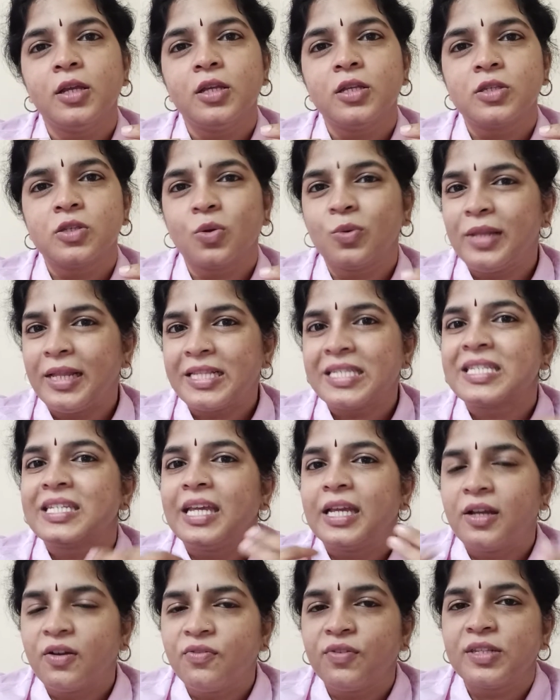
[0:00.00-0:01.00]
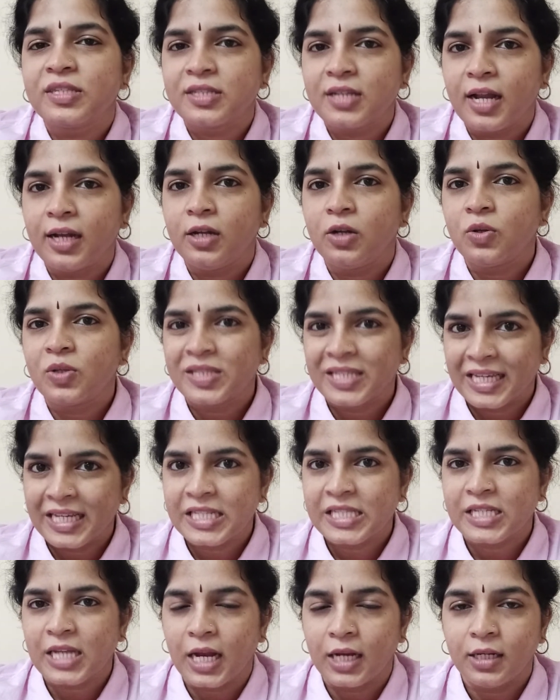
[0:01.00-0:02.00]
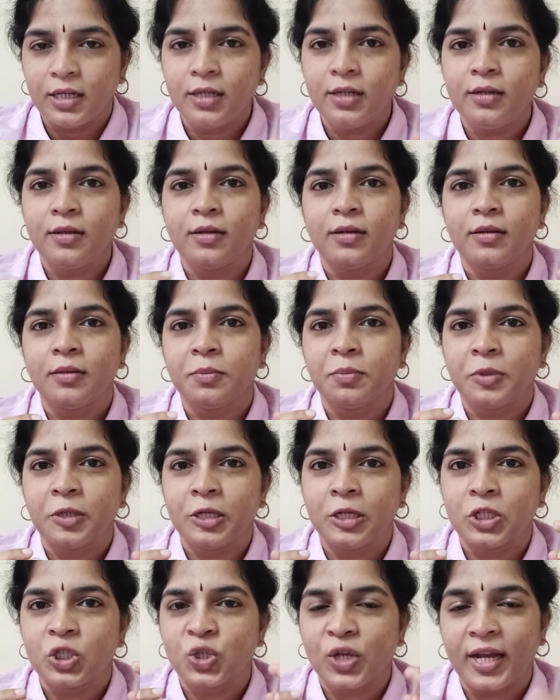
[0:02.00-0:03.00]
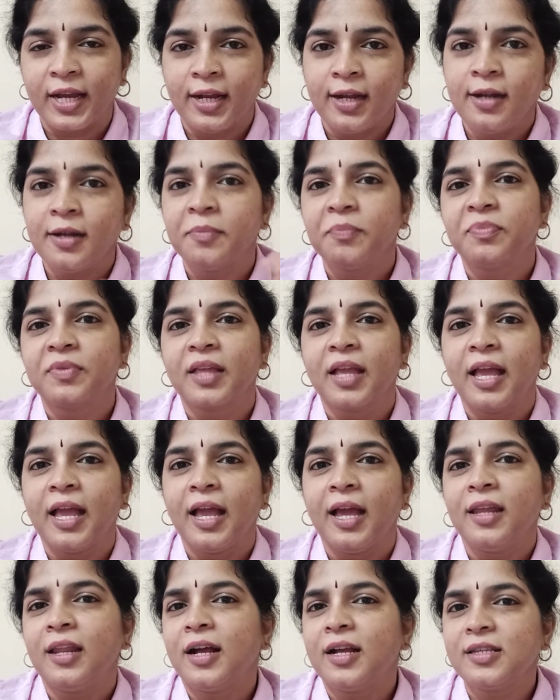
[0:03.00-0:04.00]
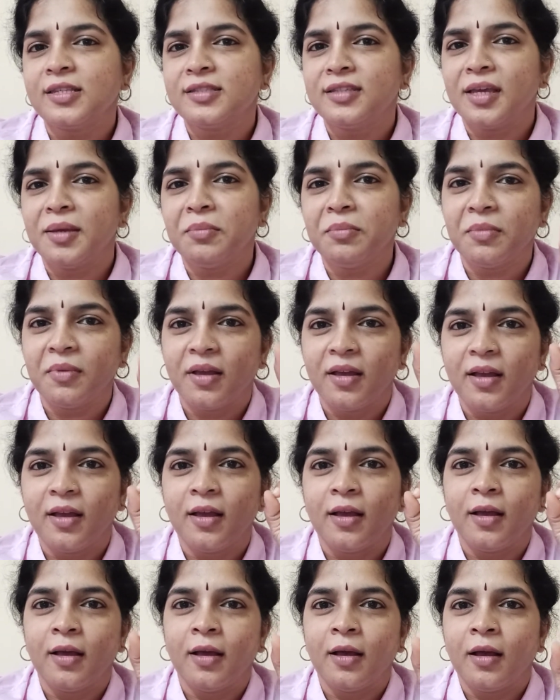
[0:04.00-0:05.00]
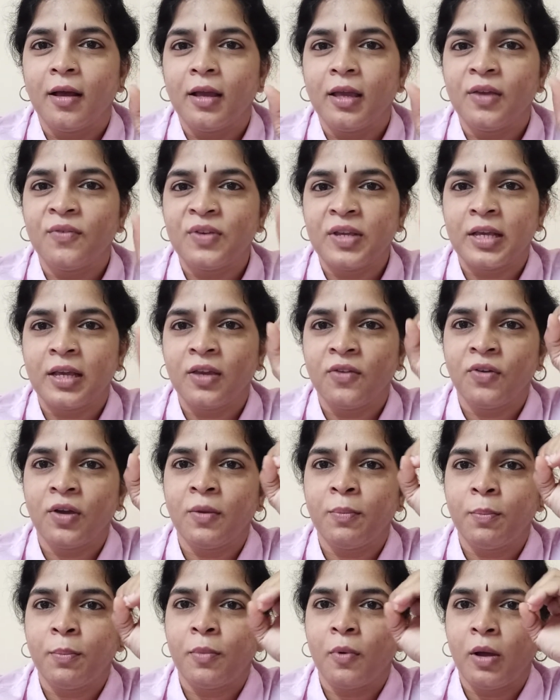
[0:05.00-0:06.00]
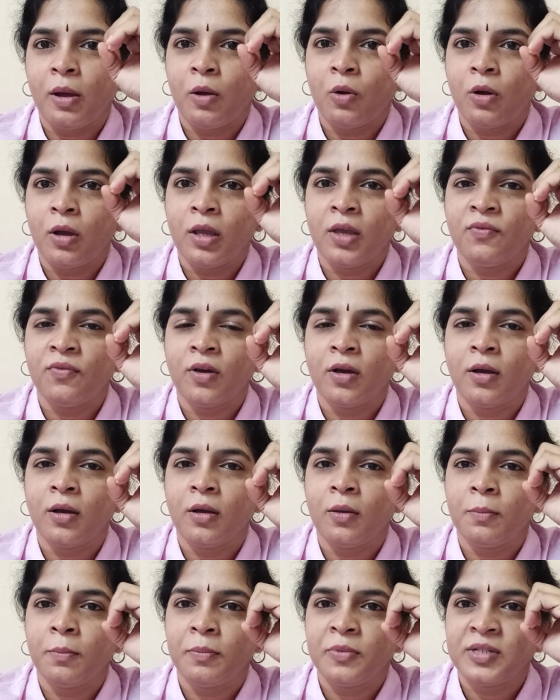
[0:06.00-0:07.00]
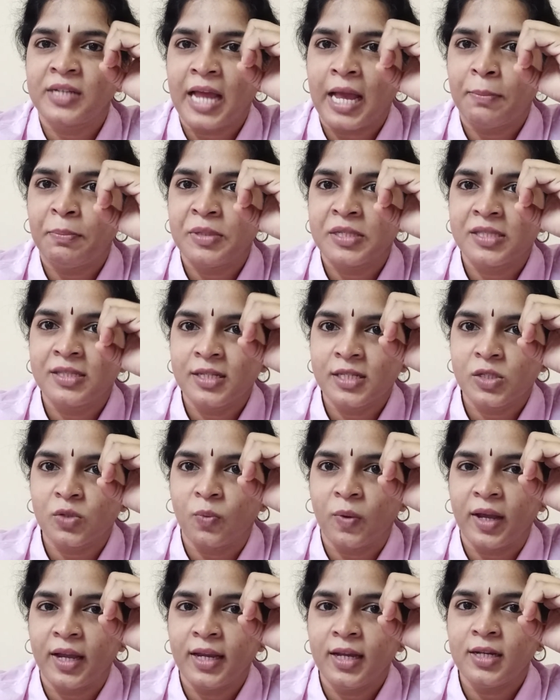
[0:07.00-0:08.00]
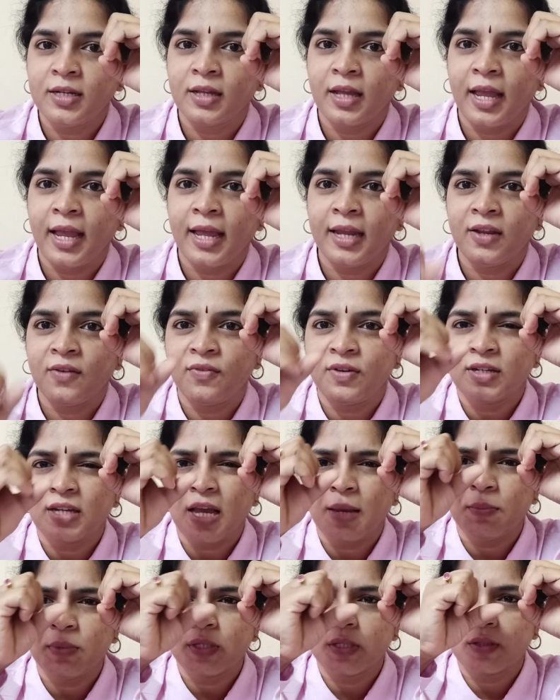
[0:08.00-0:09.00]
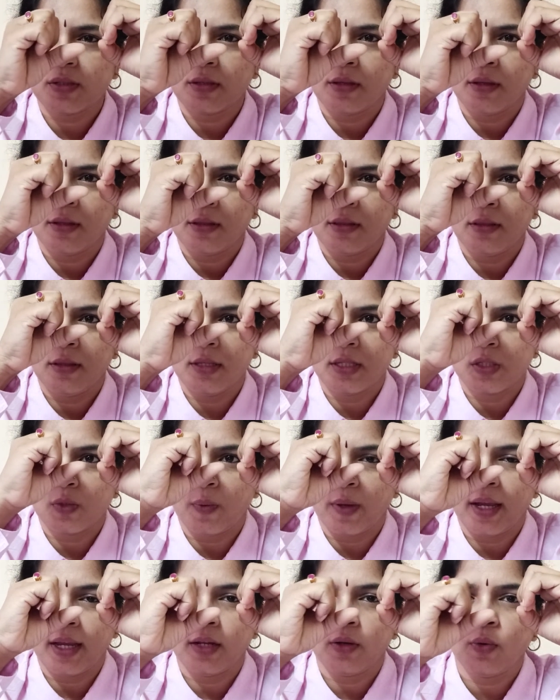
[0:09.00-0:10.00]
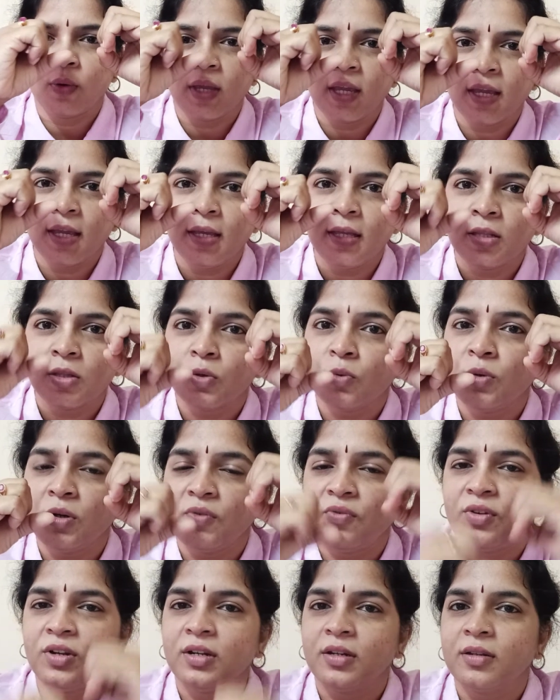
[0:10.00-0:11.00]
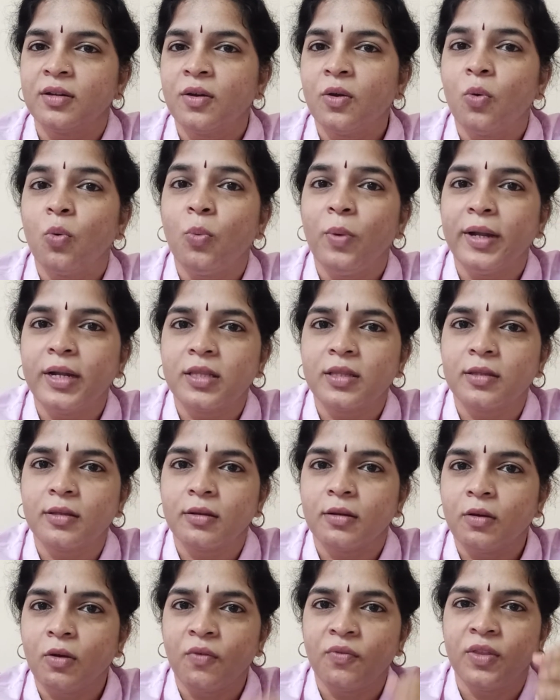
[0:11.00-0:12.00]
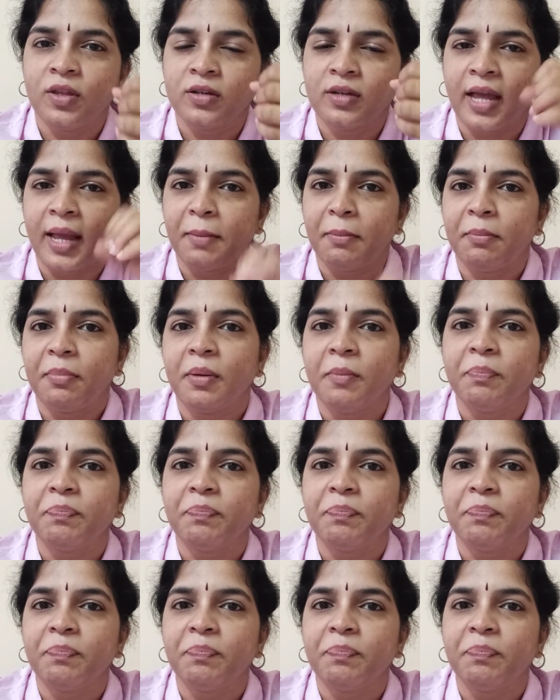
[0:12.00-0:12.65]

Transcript: So let's take a first standard or second standard child and ask them if a tap is this wide and if a tap is this wide, okay, two different width of the tap.